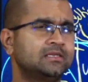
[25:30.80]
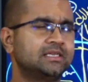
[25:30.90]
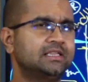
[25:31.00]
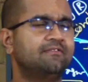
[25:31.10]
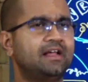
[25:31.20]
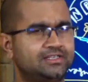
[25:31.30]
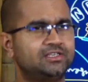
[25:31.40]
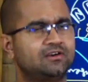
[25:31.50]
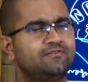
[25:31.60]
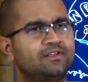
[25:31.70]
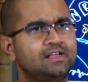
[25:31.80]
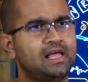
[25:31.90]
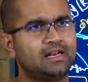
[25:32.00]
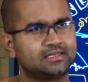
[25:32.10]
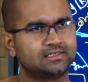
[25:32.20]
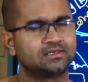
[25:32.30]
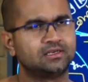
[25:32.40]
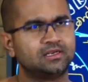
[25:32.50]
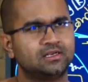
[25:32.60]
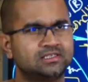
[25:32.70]
seeing the vanishing of the realities.
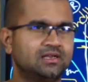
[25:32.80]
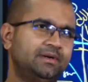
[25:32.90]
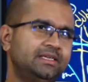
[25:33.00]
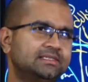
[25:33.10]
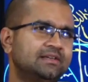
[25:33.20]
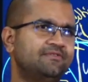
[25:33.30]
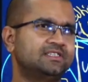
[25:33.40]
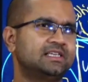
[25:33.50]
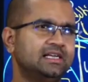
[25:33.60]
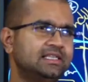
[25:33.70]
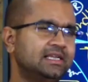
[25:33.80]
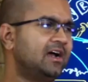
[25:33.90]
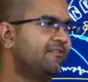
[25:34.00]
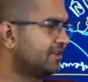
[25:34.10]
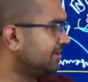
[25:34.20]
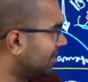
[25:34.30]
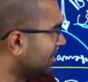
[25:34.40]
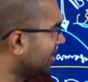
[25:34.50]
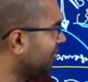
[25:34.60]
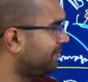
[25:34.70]
Some teachers emphasize that after the
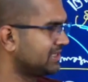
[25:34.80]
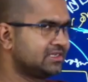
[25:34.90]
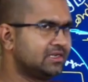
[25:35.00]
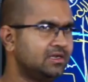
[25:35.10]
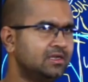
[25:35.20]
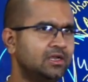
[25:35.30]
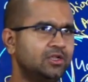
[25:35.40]
bhanganupassana,